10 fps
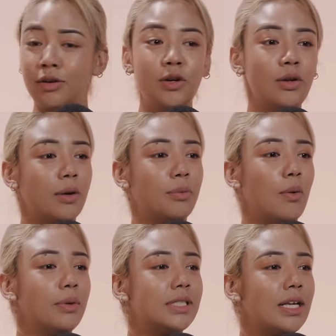No, you know, like we
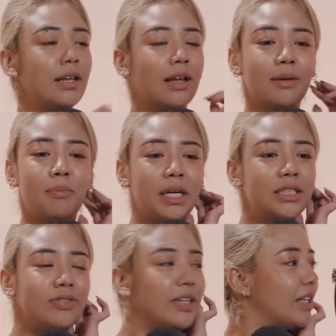always say, like the
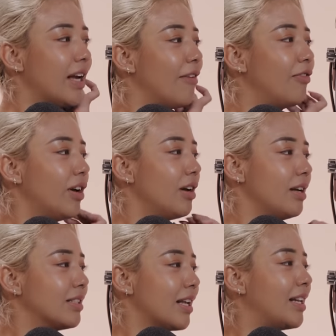best feeling ever
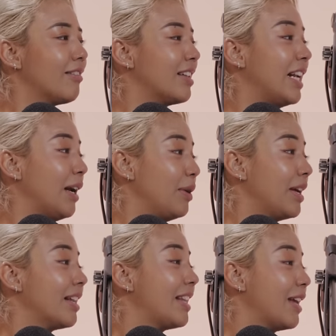is at the end of the day when
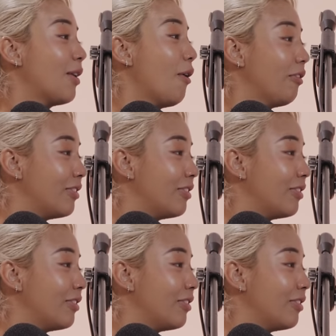you gotta take it off.